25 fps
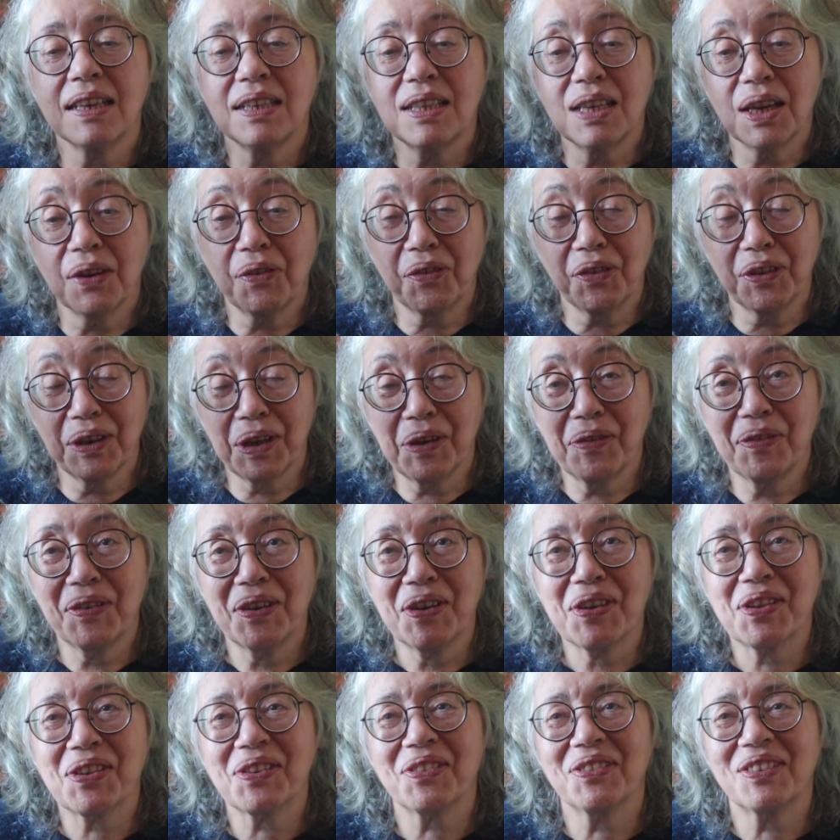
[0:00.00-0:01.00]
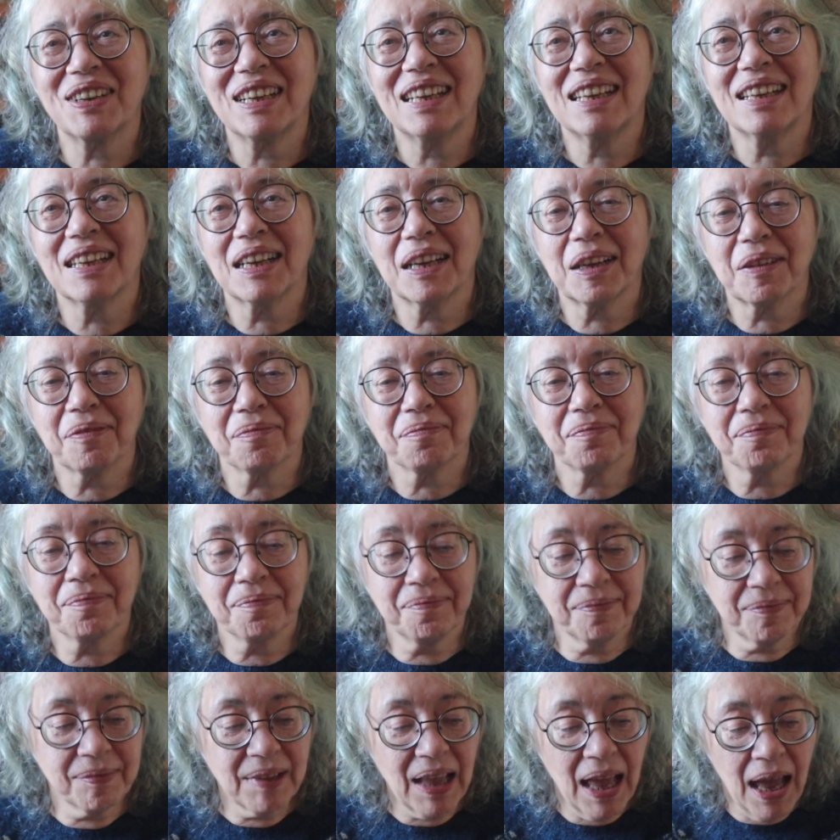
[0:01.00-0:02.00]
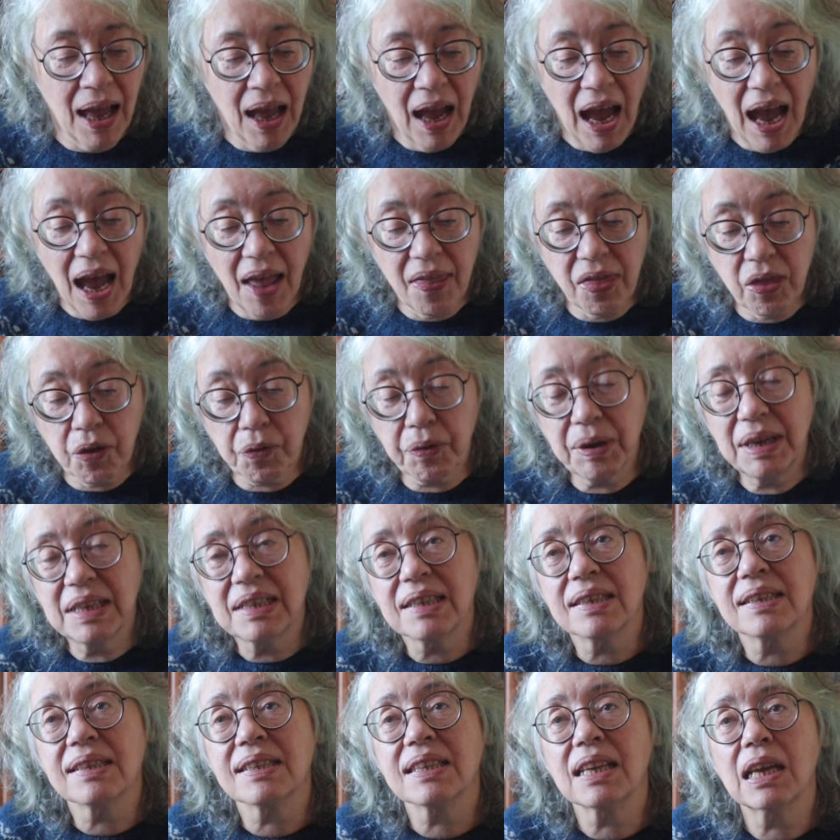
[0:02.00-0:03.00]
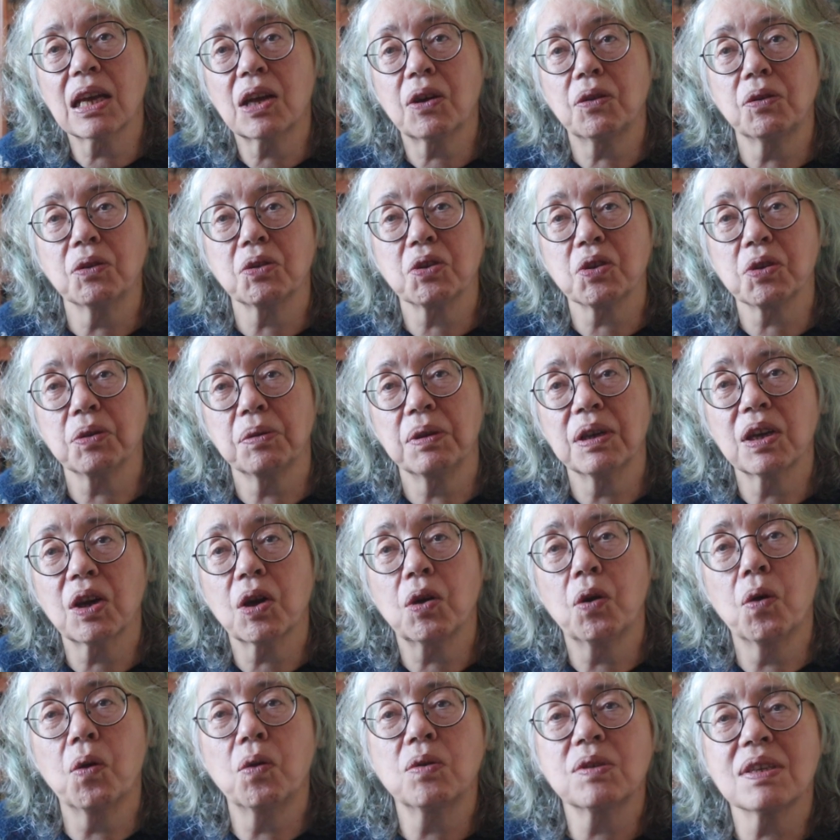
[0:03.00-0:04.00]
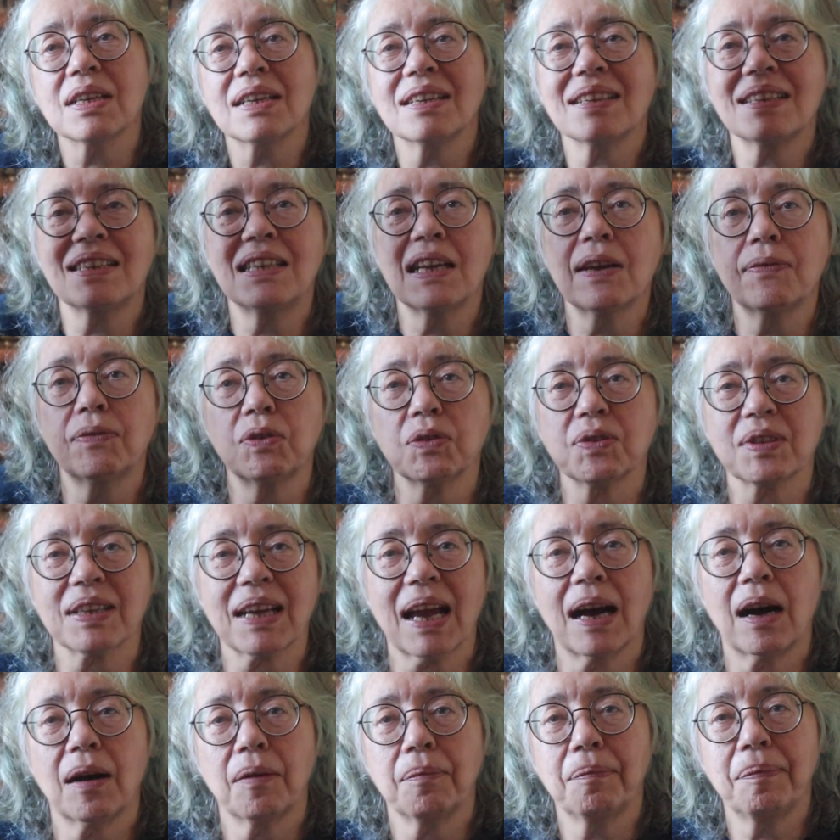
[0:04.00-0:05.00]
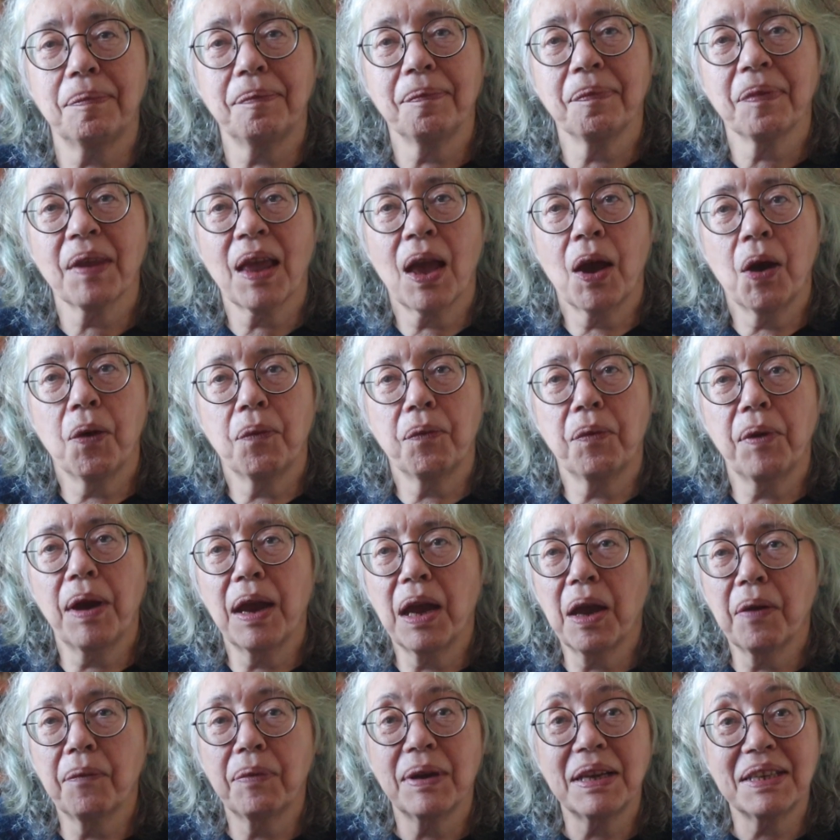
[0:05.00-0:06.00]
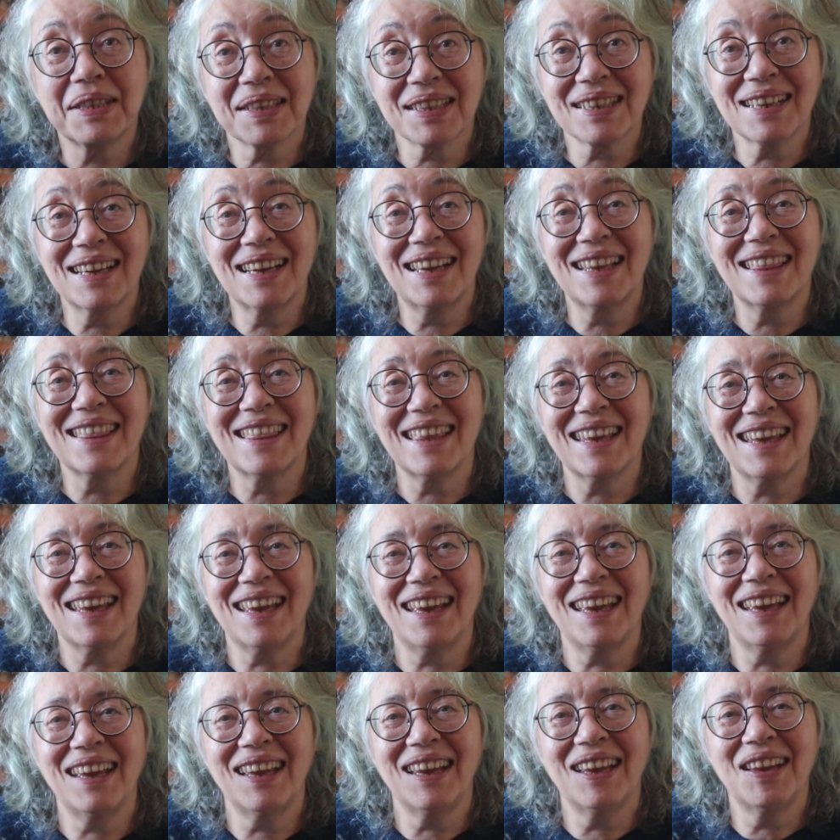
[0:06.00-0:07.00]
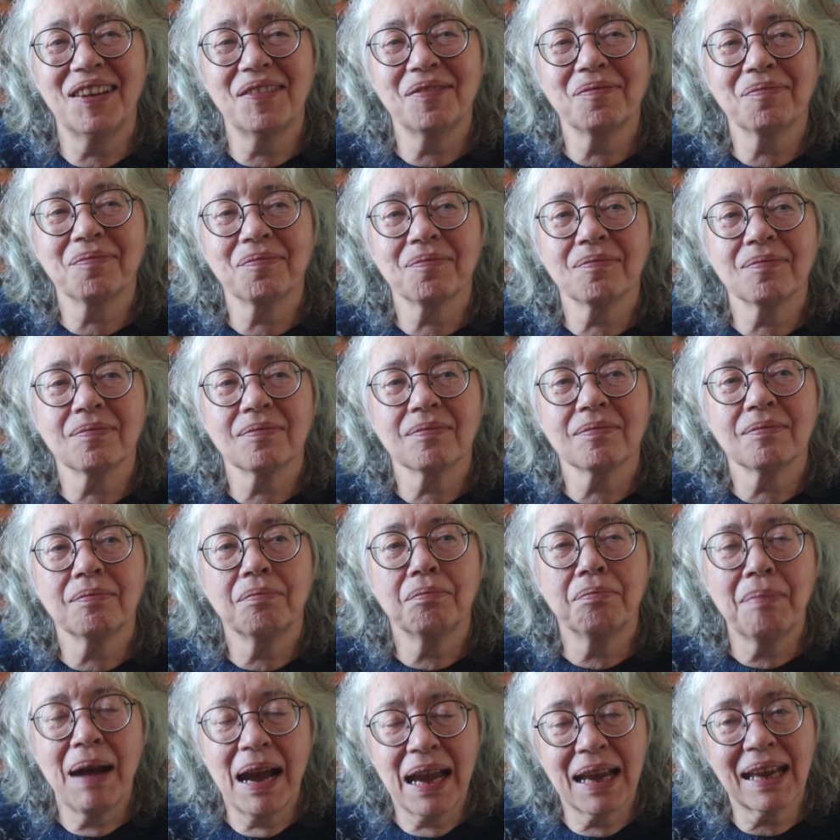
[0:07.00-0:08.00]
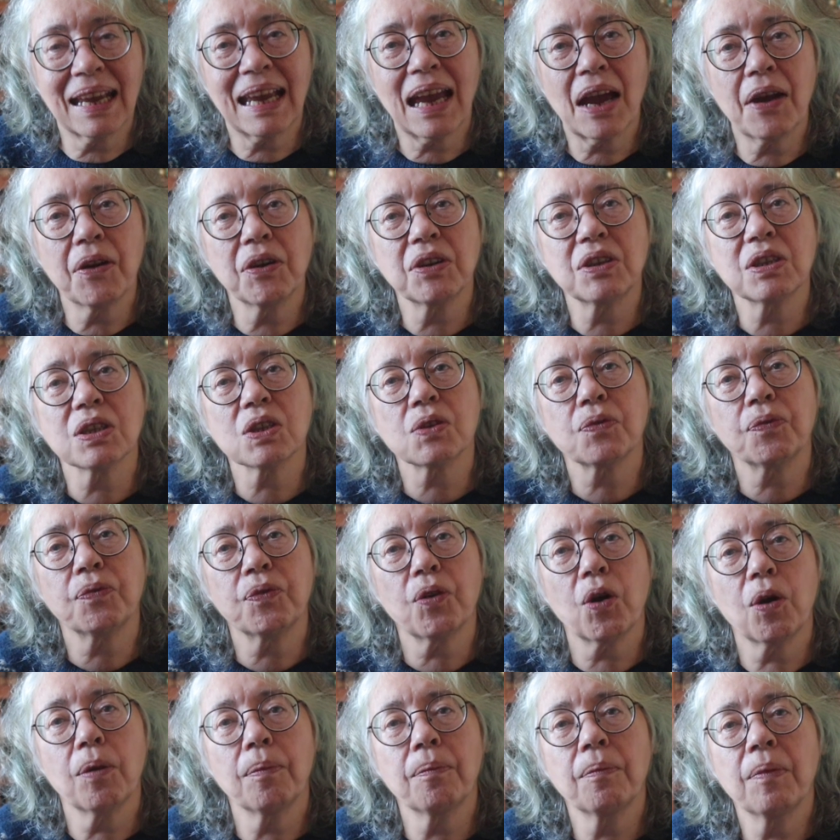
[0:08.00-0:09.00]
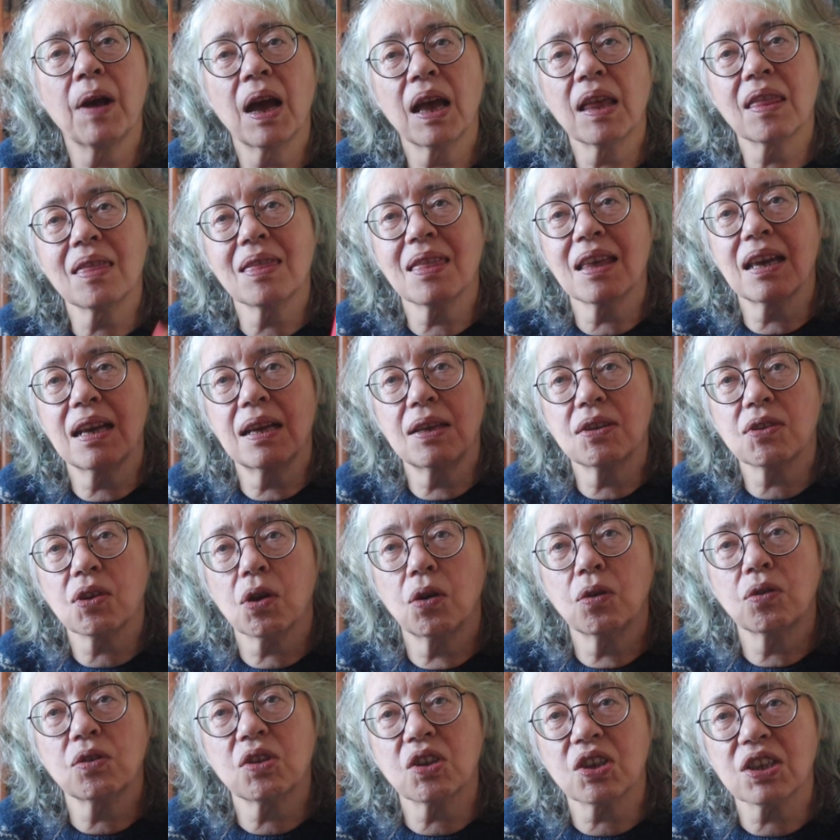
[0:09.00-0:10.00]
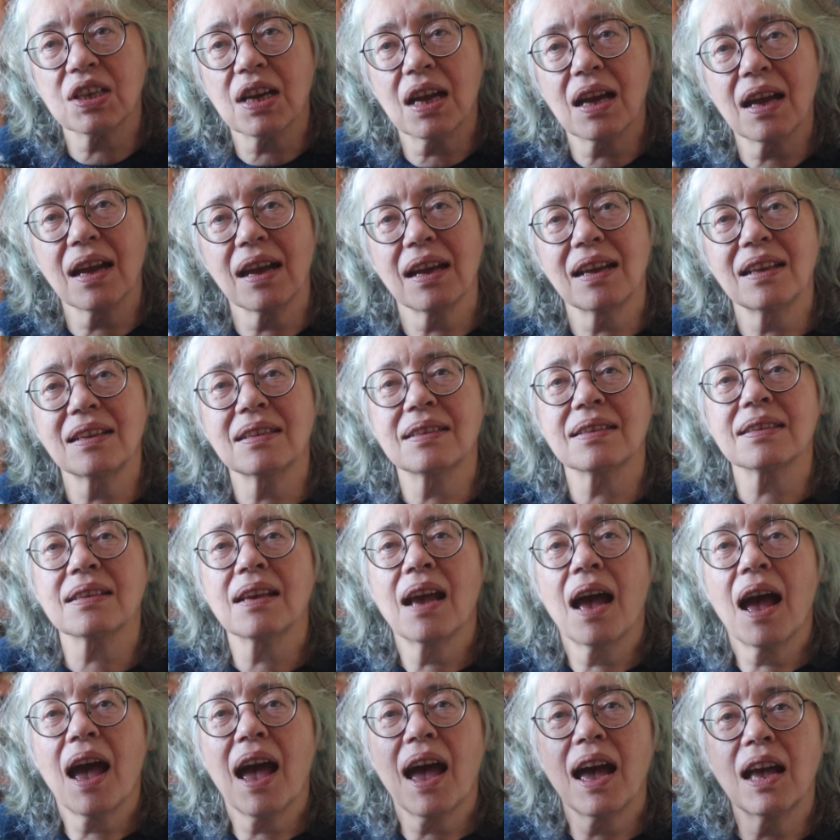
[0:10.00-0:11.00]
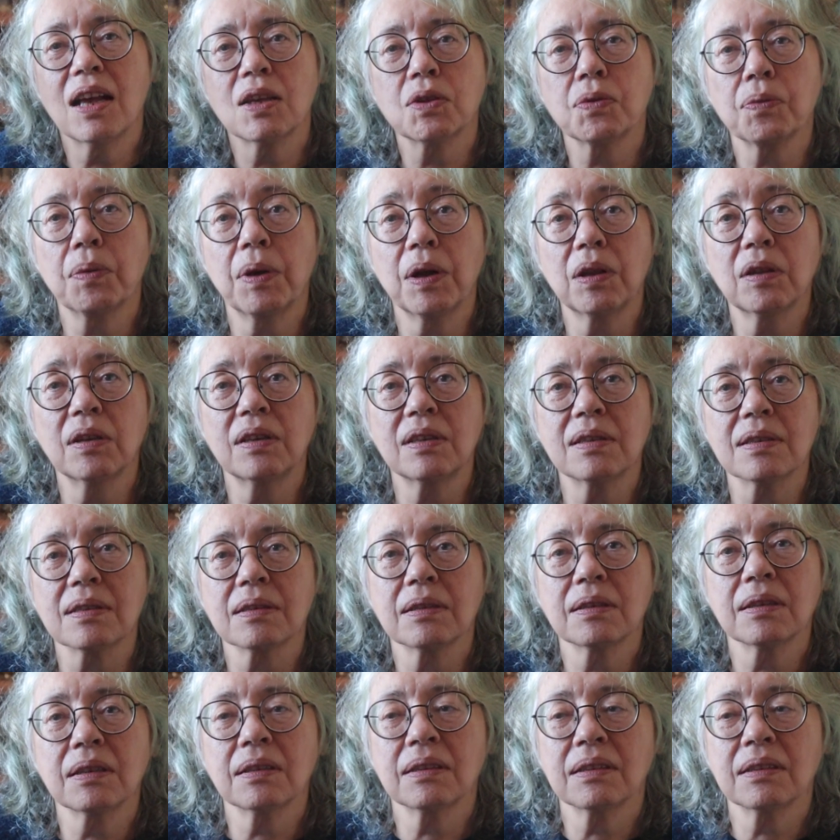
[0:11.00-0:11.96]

Definitely worth reading. And there is a sequel to it called Devil's Cub, where we see the main characters from These Old Shades as well as